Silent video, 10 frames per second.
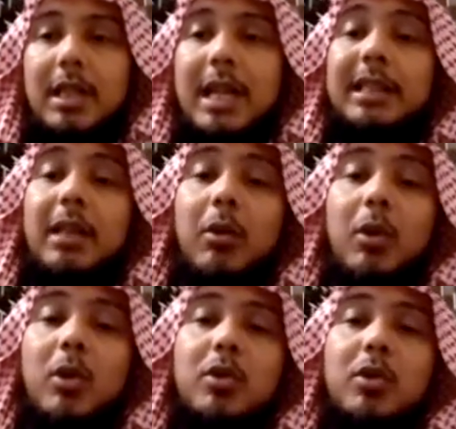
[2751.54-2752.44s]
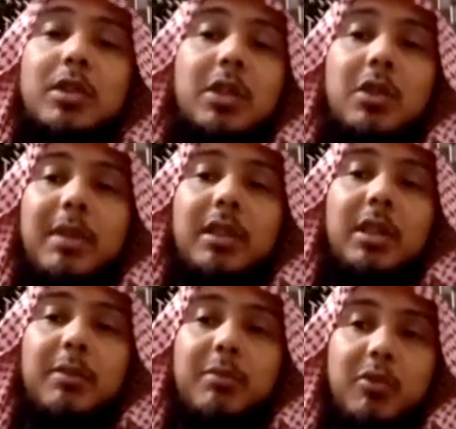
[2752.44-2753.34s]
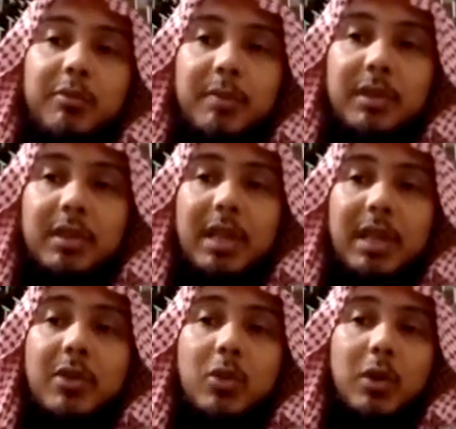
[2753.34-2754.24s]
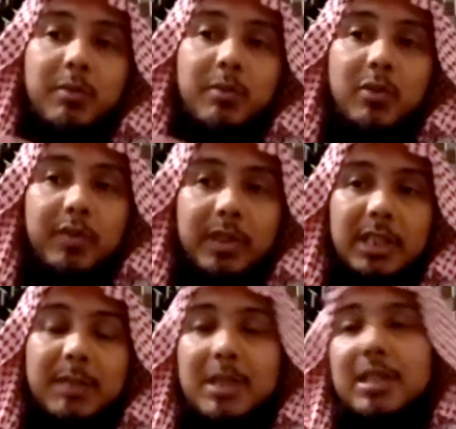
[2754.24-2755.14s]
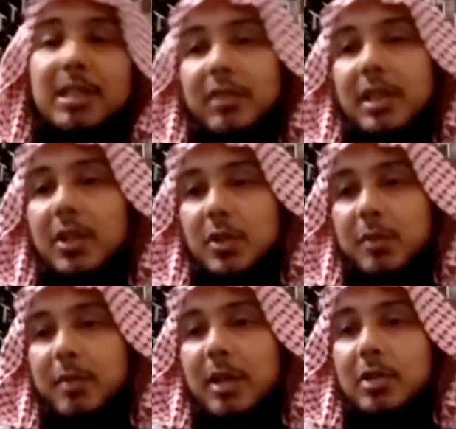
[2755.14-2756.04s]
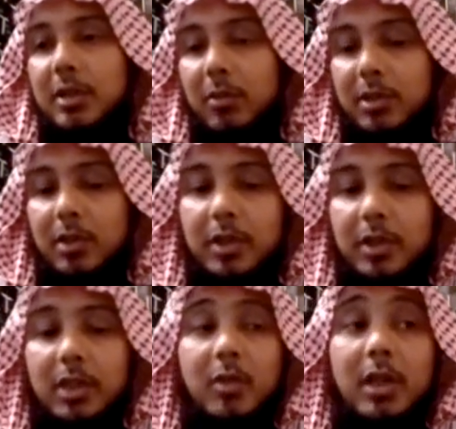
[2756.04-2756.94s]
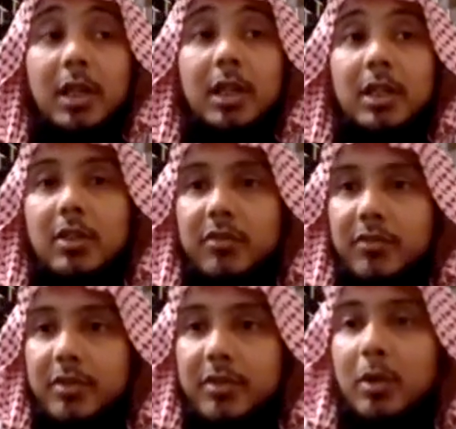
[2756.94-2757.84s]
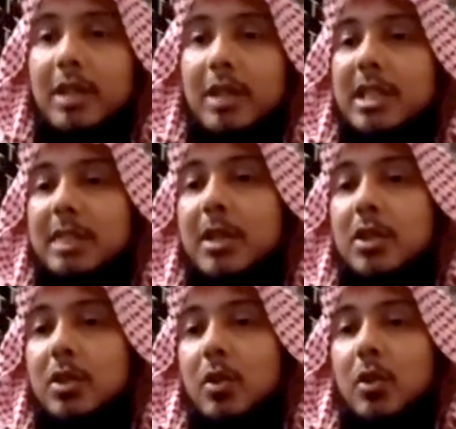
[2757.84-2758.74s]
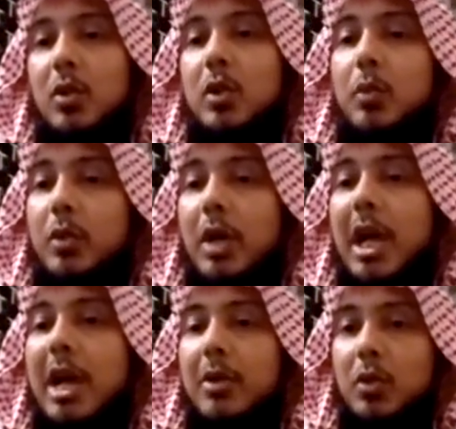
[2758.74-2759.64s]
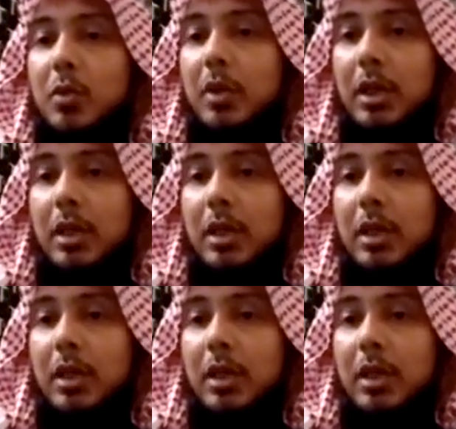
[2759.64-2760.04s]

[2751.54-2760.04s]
And they will also tell you about the improvements, how you're improving, especially if they are your spouse. They will tell you, okay, you know what? Look at 6 months ago, look how you were,